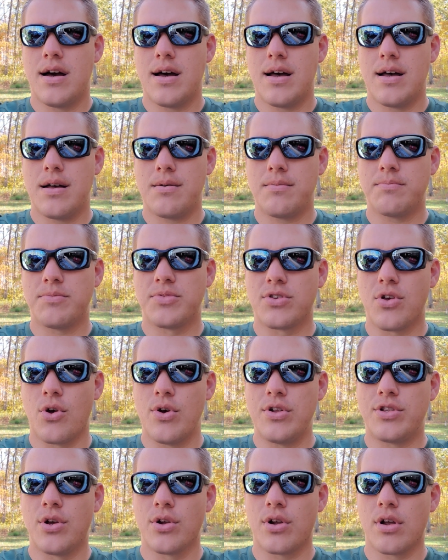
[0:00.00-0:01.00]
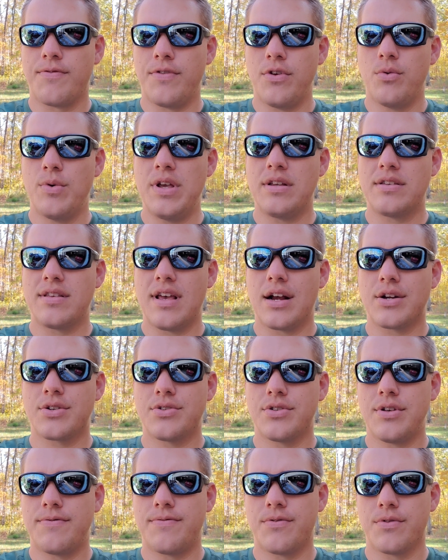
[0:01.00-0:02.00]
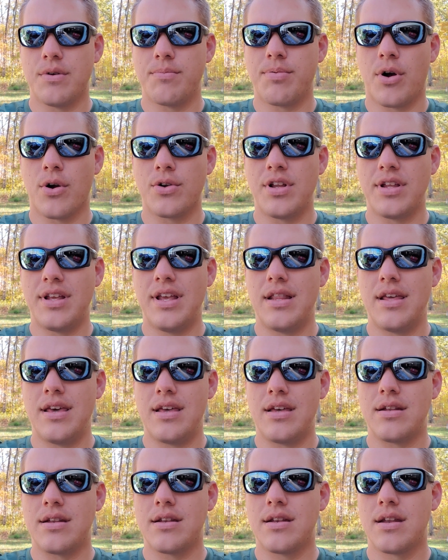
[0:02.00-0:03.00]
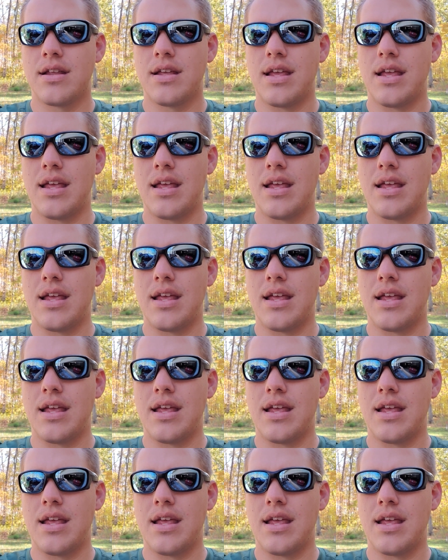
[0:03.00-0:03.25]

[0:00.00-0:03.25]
Um, so it took a few weeks actually for the part to get in.